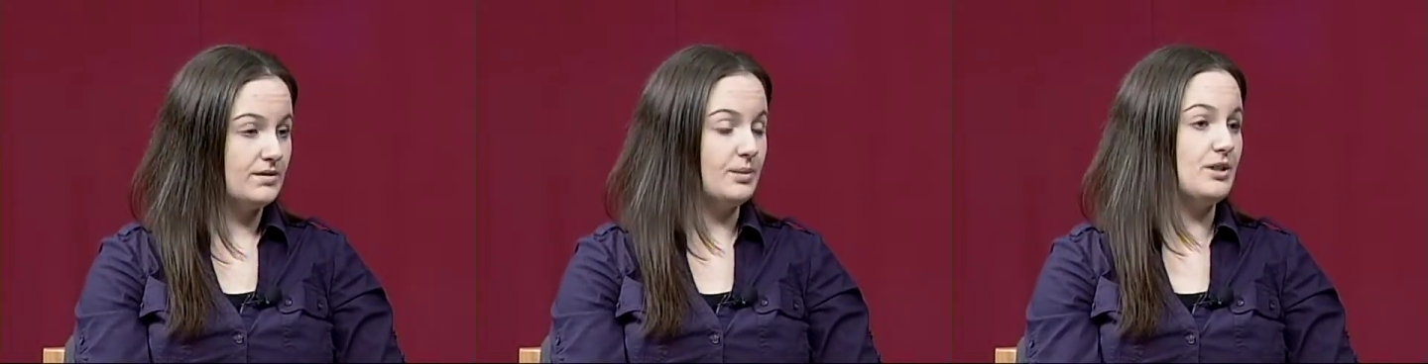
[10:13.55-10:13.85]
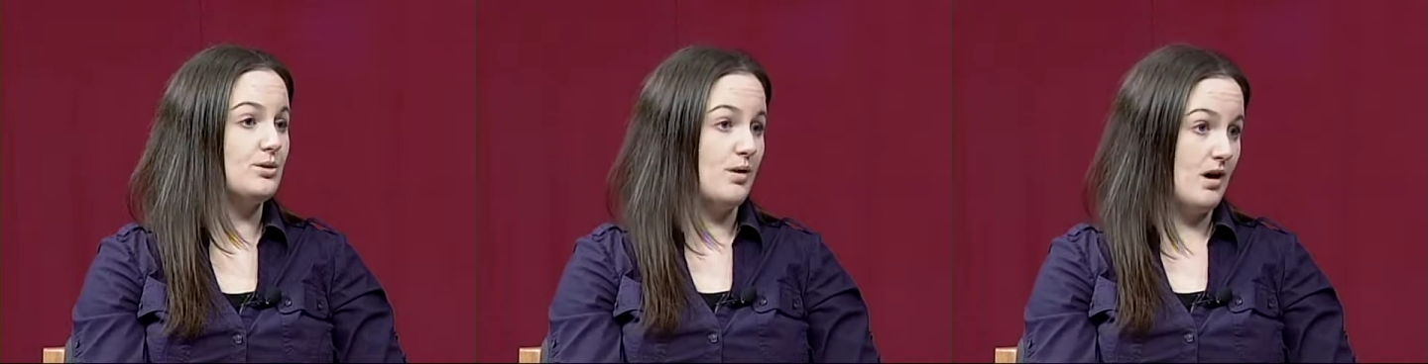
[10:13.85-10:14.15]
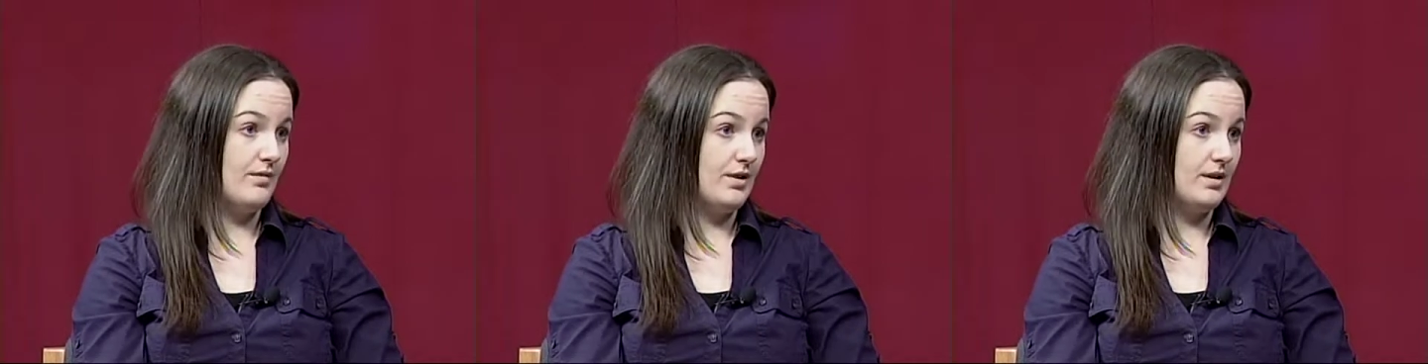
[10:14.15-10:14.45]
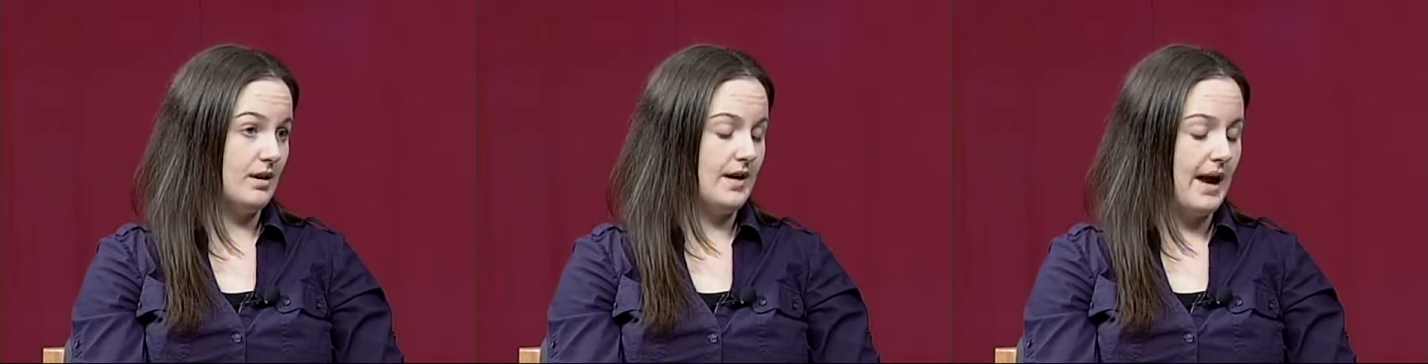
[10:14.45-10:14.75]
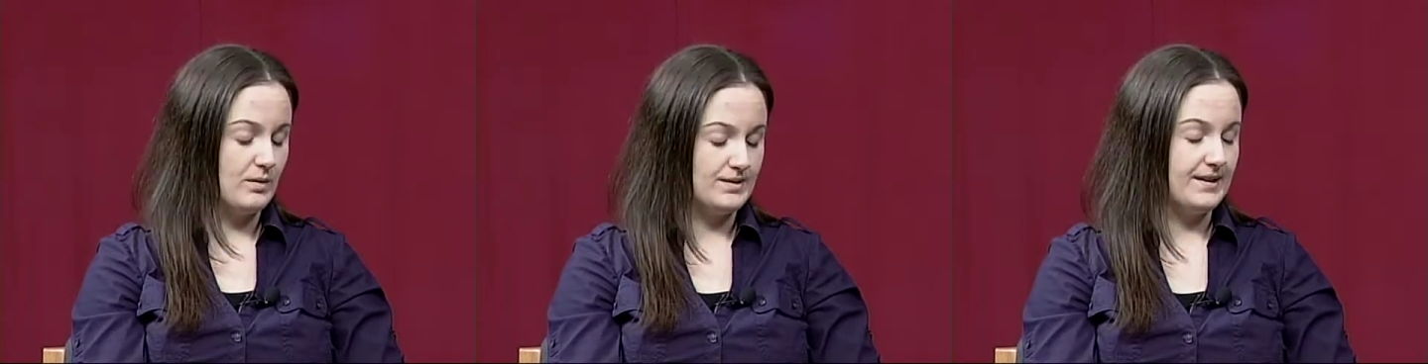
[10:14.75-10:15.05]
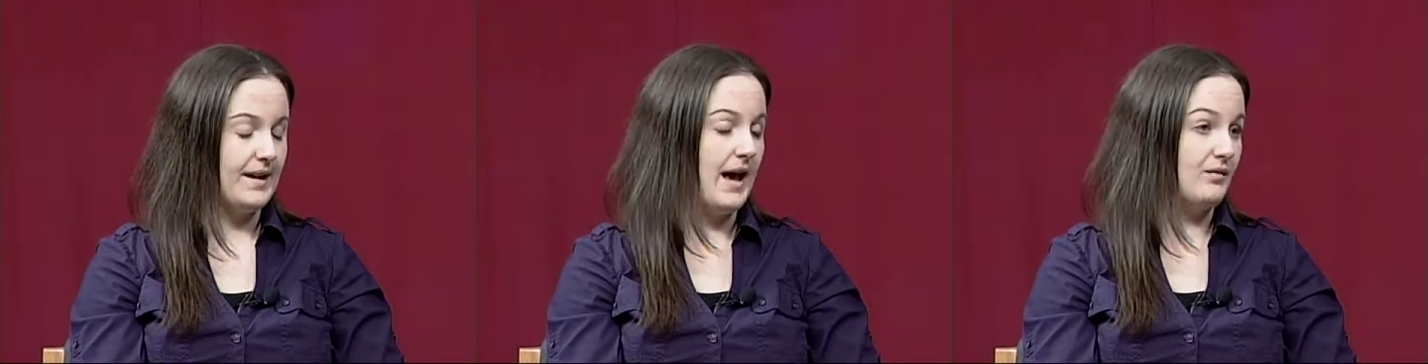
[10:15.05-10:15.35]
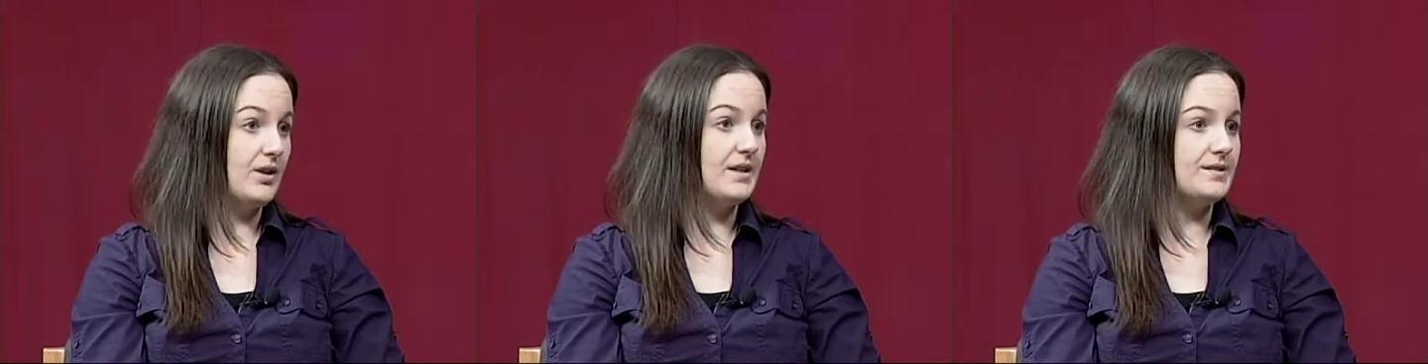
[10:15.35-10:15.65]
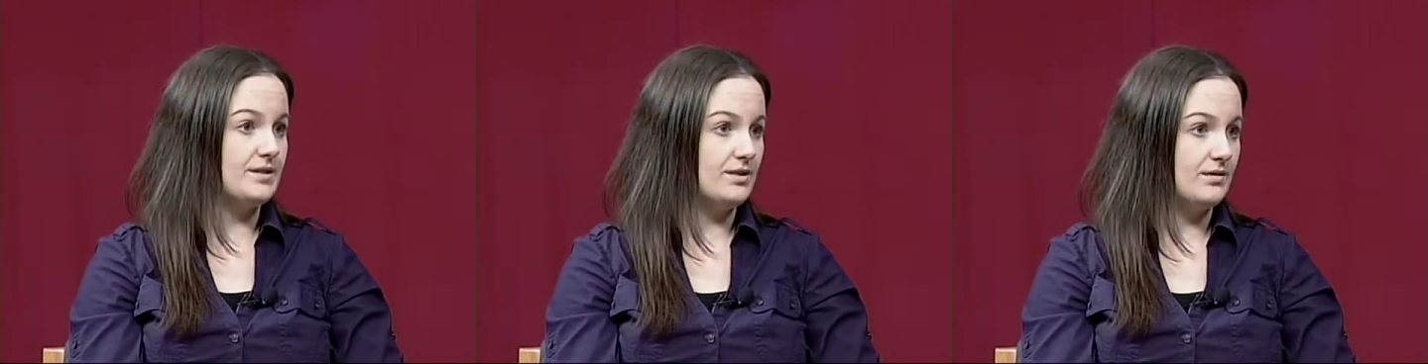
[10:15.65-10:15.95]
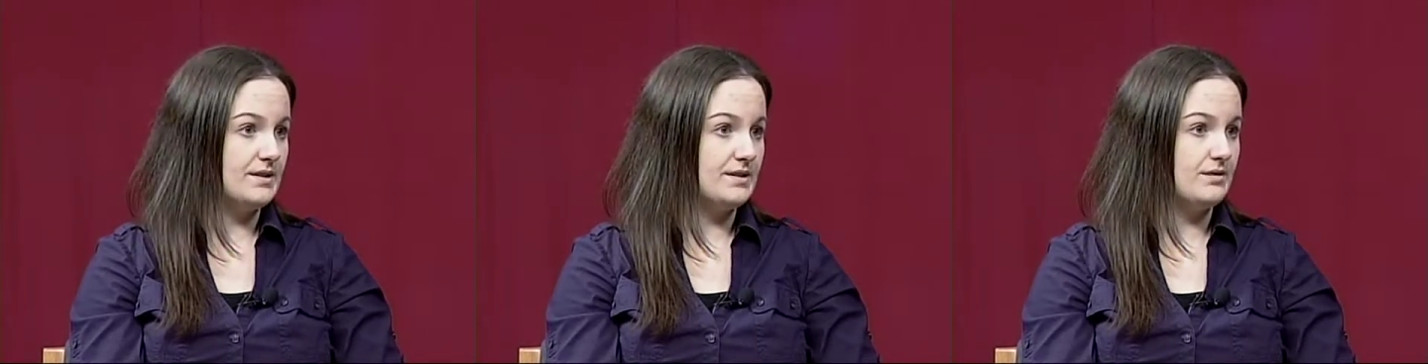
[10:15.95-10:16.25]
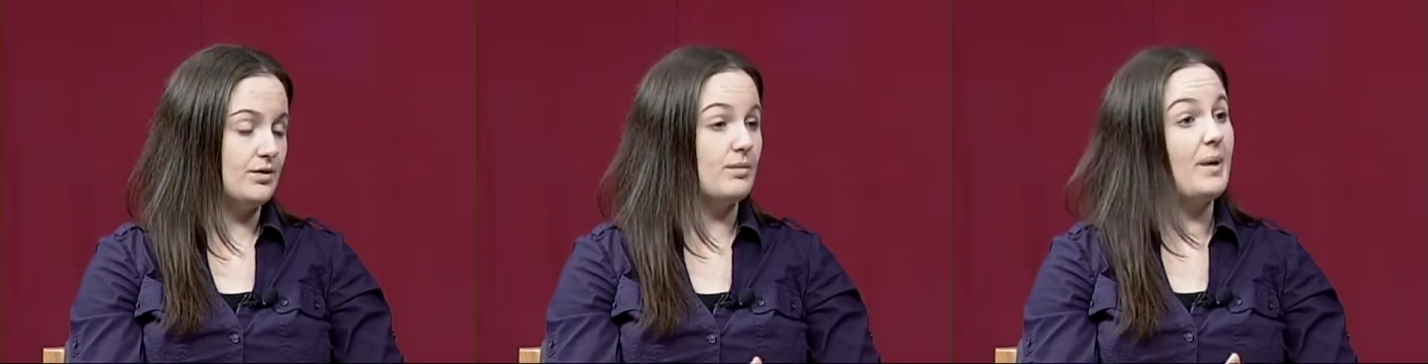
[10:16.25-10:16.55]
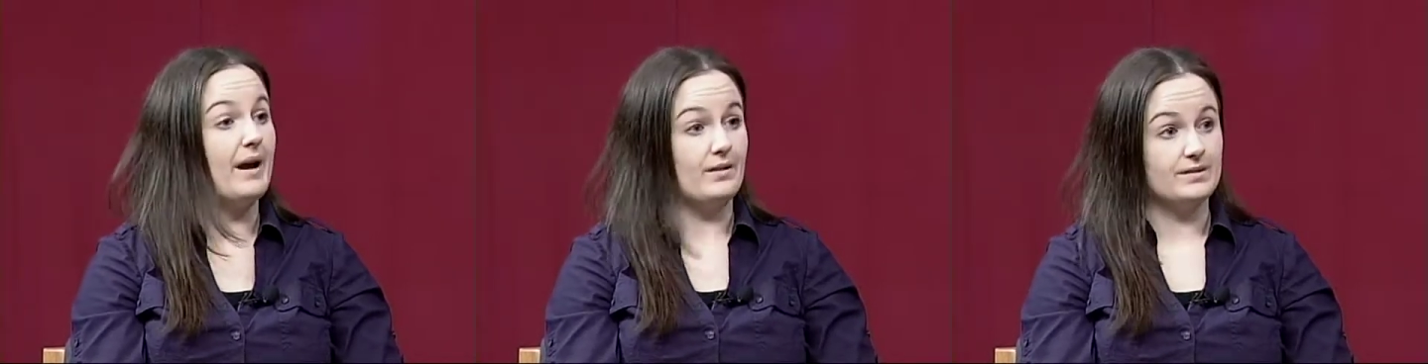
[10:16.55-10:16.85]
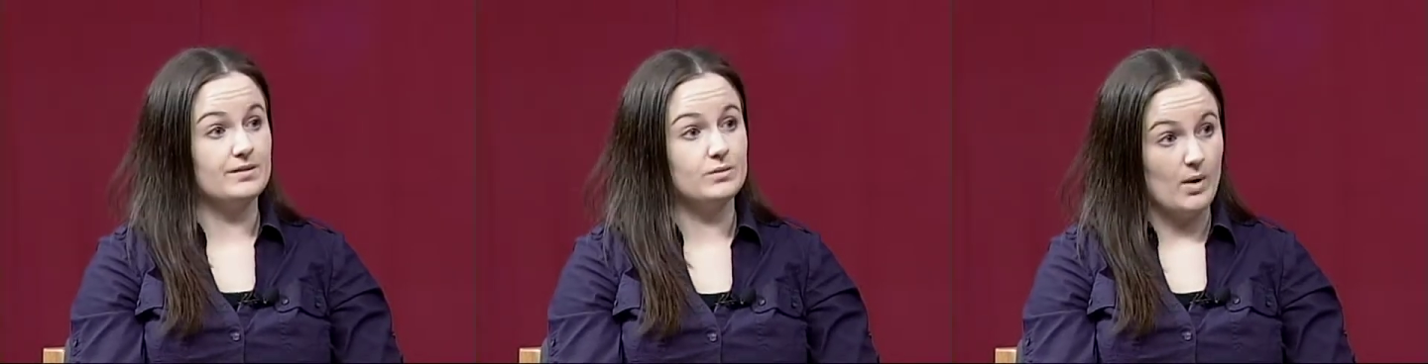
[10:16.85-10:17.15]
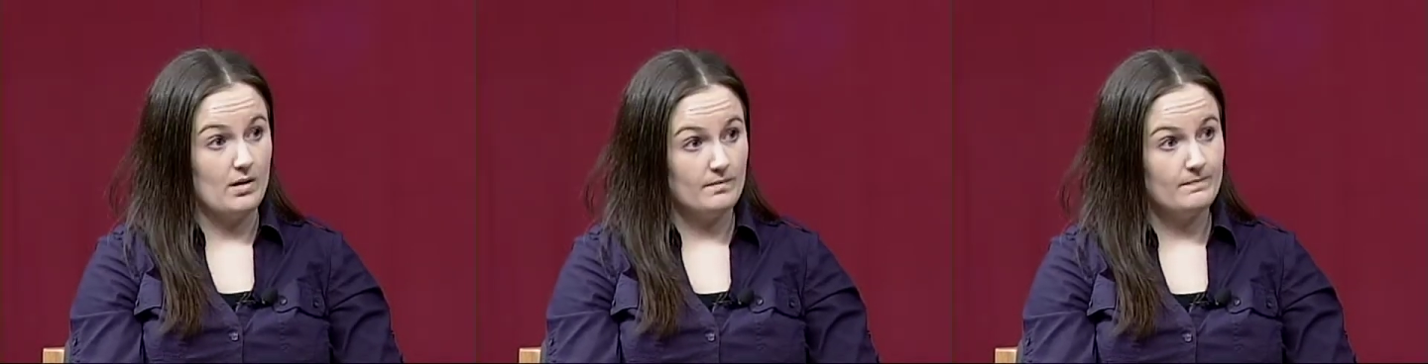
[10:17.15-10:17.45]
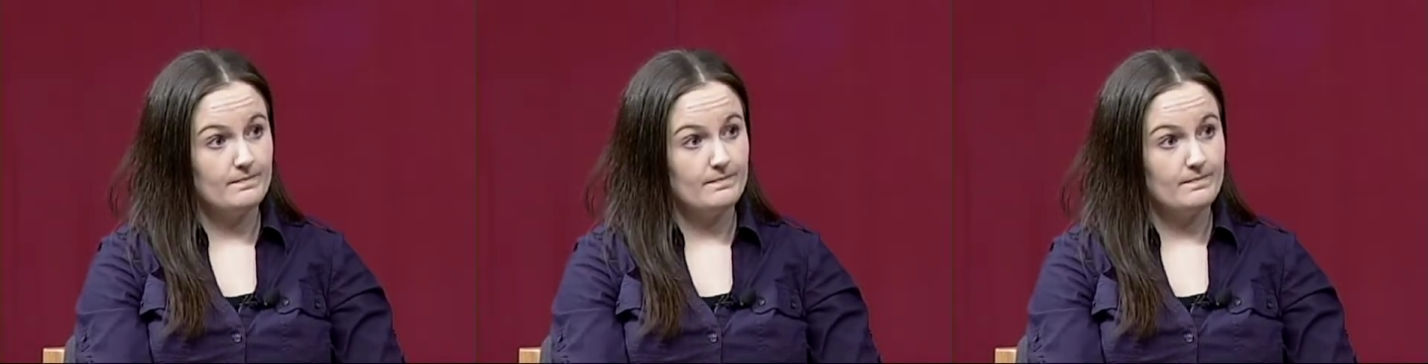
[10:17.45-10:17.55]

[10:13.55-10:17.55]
So we do offer counseling and advocacy services for the parents as well.